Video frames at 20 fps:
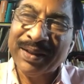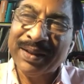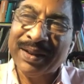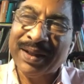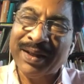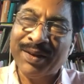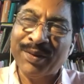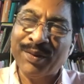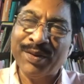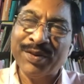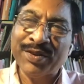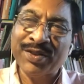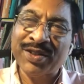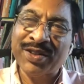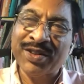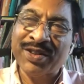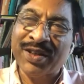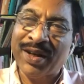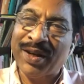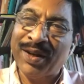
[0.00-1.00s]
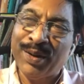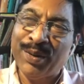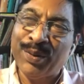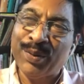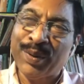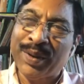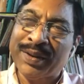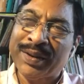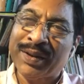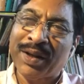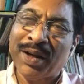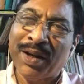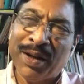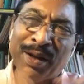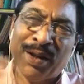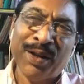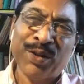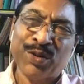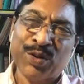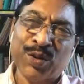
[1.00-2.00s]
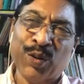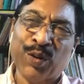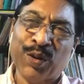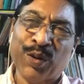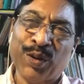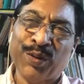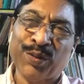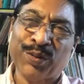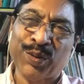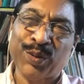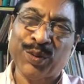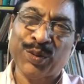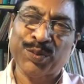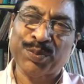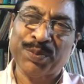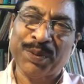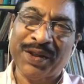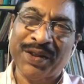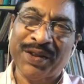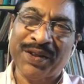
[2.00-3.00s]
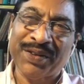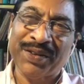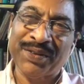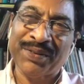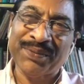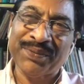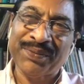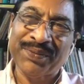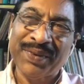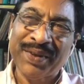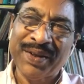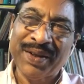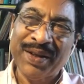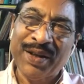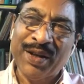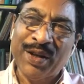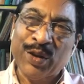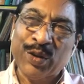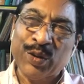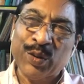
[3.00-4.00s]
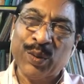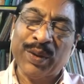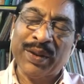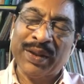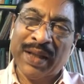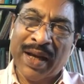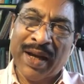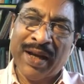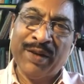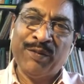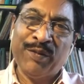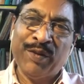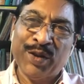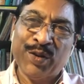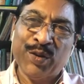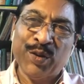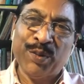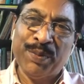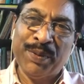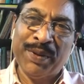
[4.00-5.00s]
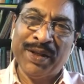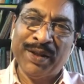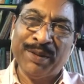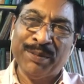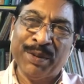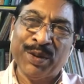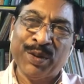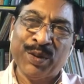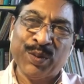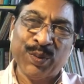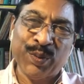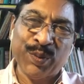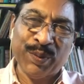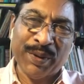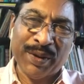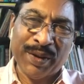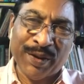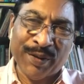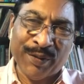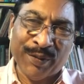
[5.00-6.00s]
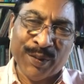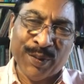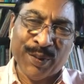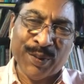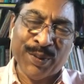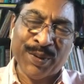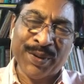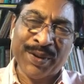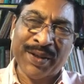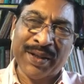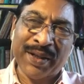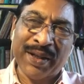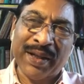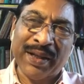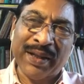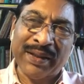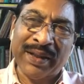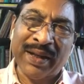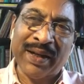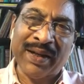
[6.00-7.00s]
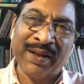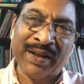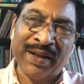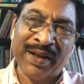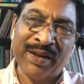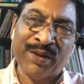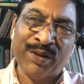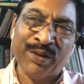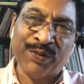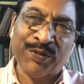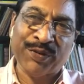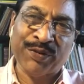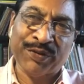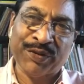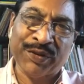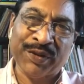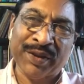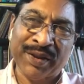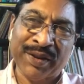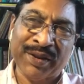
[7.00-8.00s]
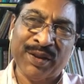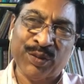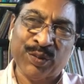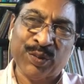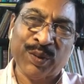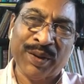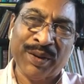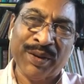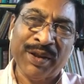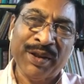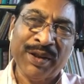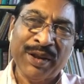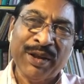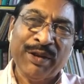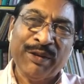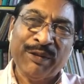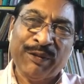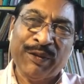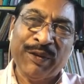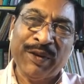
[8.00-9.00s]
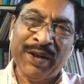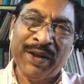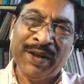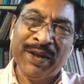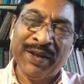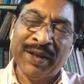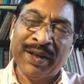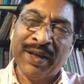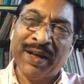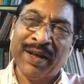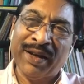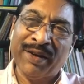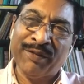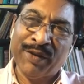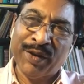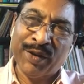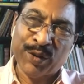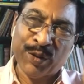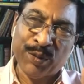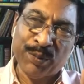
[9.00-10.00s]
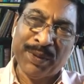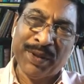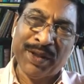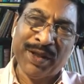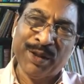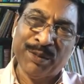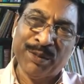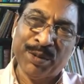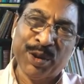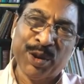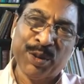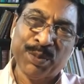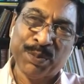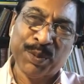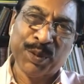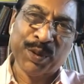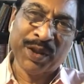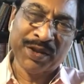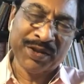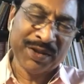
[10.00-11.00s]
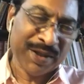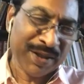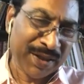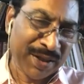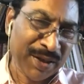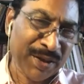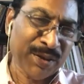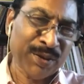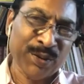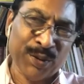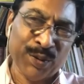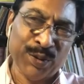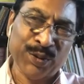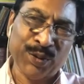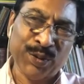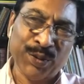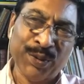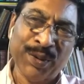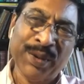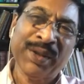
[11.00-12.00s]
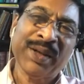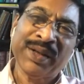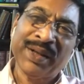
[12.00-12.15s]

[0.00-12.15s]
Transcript: that will tell you a thrilling story of those periods. So that we should be able to evoke that kind of this one feeling, and we should be able to put a tongue also